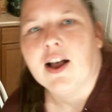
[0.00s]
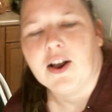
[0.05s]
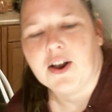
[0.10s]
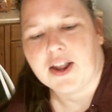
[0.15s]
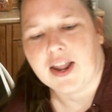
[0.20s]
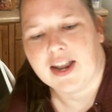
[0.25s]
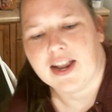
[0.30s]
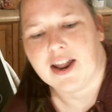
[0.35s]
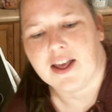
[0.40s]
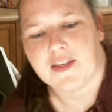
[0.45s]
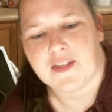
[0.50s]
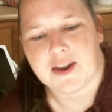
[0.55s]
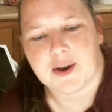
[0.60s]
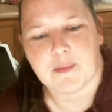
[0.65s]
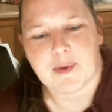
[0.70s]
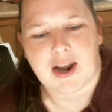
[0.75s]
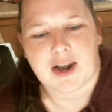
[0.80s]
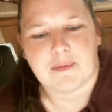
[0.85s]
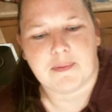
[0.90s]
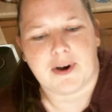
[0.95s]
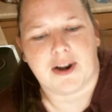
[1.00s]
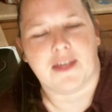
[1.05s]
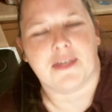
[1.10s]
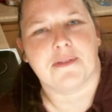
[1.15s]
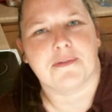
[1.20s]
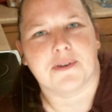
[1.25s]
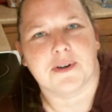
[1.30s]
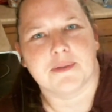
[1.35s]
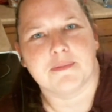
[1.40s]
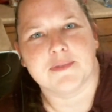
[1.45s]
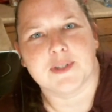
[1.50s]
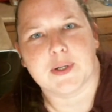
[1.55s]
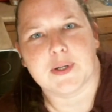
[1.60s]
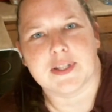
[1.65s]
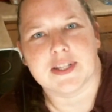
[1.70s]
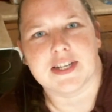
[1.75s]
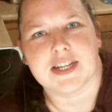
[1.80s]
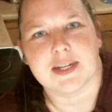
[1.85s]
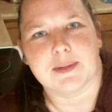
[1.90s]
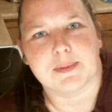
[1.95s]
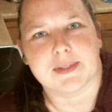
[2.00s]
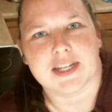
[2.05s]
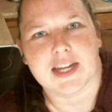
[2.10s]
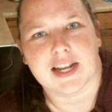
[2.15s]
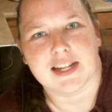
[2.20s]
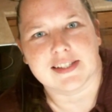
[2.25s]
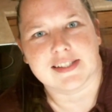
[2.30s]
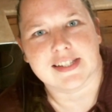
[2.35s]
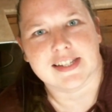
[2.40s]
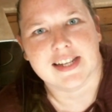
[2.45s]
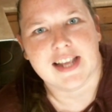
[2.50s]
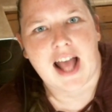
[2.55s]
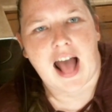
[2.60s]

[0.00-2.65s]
Okay, now that I'm out of breath from doing the Neebs dance.